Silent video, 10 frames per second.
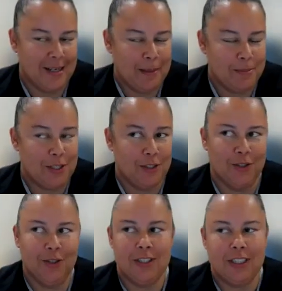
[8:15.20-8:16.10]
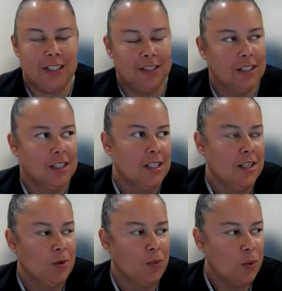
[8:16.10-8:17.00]
absolutely.
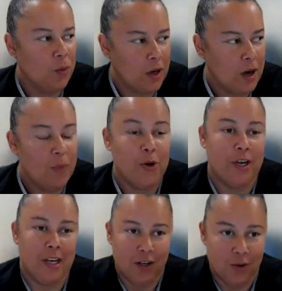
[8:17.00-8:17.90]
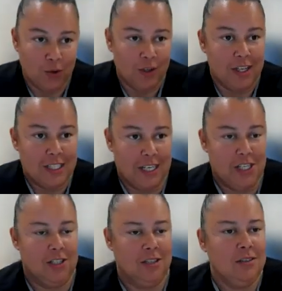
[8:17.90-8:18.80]
Well, I work at an
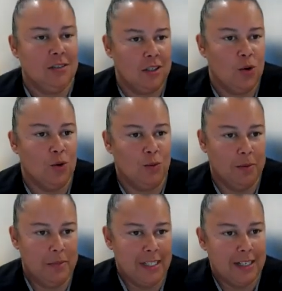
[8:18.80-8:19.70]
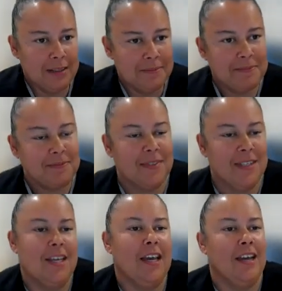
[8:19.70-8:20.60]
organisation called Waminda,
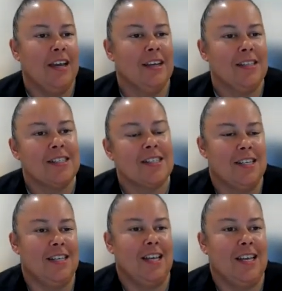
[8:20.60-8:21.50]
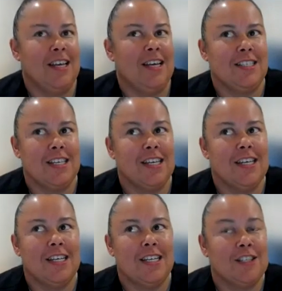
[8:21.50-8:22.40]
and it
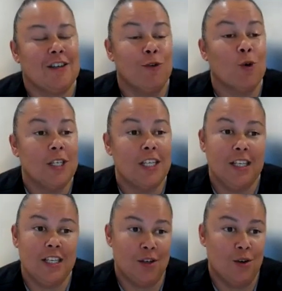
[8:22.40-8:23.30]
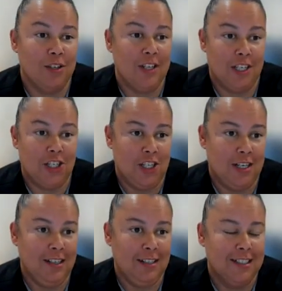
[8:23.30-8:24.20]
is 40 years old next
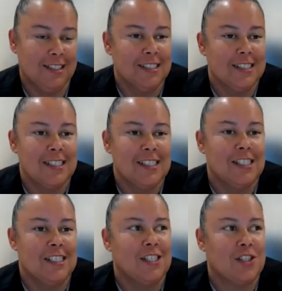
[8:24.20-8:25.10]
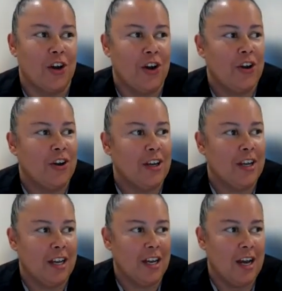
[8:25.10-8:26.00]
year. So
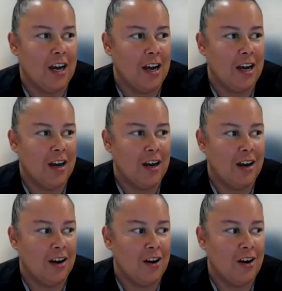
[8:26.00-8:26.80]
I